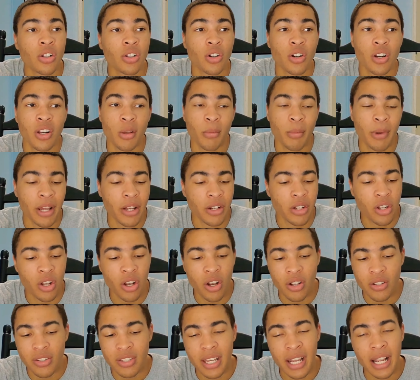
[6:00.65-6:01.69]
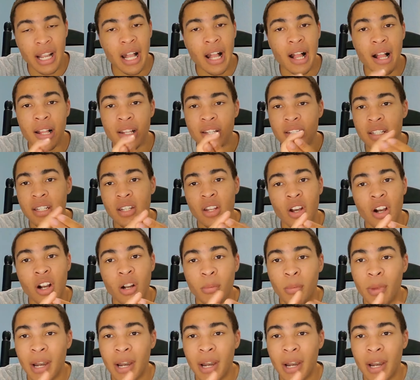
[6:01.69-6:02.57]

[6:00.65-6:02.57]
learning about dog psychology, dog